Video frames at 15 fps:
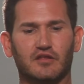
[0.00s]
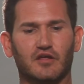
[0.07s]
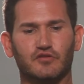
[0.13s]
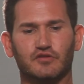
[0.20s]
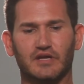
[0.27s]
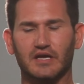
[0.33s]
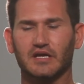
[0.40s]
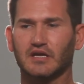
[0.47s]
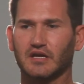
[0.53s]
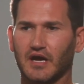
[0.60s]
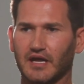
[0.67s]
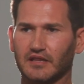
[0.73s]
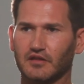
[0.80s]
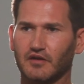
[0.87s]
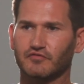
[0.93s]
the other thing,
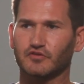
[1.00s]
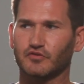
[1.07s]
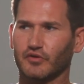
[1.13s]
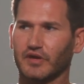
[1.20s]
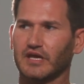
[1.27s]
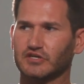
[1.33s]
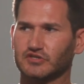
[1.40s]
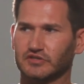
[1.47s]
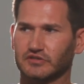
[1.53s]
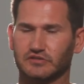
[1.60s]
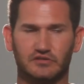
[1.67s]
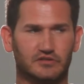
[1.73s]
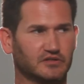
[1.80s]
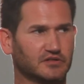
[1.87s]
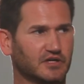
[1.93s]
I, I love the location.
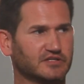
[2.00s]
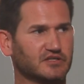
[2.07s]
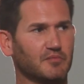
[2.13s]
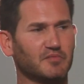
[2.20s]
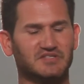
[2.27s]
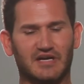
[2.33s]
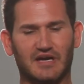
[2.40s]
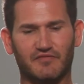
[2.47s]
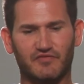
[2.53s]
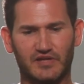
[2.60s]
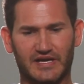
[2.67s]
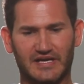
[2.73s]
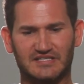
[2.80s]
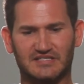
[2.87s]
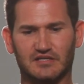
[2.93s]
It's almost like I feel
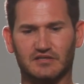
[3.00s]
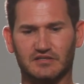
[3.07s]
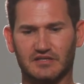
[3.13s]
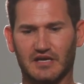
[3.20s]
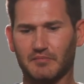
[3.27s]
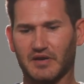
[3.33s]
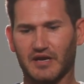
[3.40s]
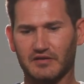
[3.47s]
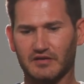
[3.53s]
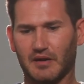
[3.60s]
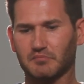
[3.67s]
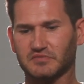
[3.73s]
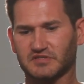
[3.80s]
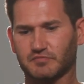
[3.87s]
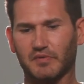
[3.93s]
like I sit on, I mean, I,
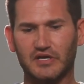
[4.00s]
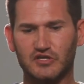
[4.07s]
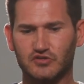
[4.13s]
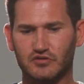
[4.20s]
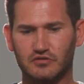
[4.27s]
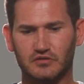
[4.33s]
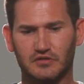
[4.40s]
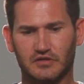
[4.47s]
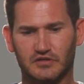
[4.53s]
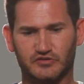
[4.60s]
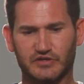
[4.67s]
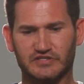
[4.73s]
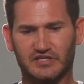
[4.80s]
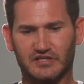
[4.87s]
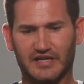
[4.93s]
I'm spatial, so
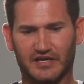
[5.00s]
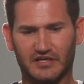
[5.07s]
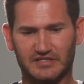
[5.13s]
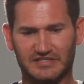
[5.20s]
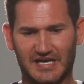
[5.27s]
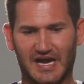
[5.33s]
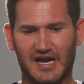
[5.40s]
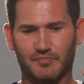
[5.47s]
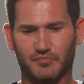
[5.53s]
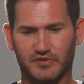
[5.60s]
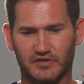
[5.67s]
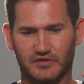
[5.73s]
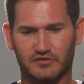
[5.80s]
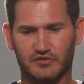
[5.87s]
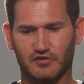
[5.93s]
I sit like on top of
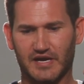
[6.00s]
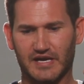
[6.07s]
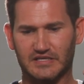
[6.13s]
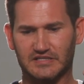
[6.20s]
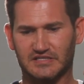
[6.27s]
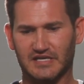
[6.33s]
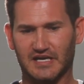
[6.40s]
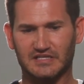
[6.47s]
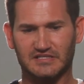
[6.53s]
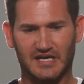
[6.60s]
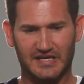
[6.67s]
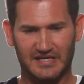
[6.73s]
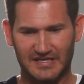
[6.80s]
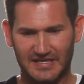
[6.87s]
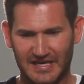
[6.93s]
the United States, and
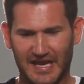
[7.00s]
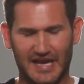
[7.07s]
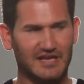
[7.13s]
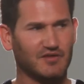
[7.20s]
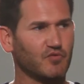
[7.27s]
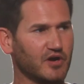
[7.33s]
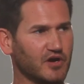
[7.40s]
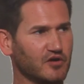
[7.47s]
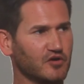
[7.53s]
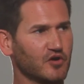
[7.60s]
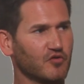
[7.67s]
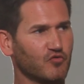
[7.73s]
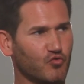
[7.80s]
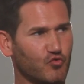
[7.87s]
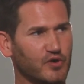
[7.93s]
I can get anywhere
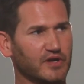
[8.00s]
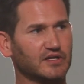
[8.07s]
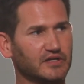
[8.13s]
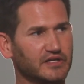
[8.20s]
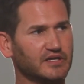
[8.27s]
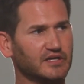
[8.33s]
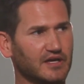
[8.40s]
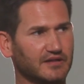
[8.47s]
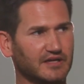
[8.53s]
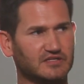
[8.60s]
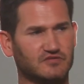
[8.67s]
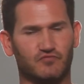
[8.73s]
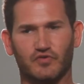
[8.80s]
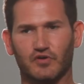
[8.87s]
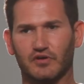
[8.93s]
quickly, and
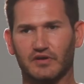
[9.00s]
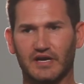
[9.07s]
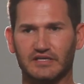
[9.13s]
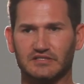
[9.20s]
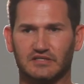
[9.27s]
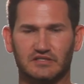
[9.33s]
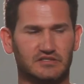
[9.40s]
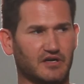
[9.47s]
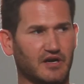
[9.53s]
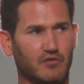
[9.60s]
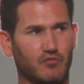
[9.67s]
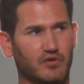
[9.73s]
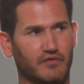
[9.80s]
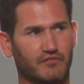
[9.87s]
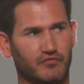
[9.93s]
that's very nice, because, you know, I
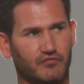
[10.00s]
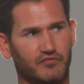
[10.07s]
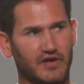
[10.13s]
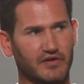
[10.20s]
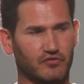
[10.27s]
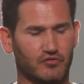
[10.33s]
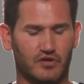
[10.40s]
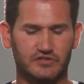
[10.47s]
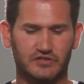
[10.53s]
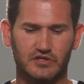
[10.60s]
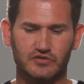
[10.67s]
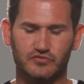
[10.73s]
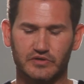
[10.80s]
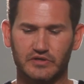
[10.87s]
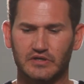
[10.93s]
want to fly
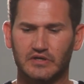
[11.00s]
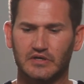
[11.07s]
cross-country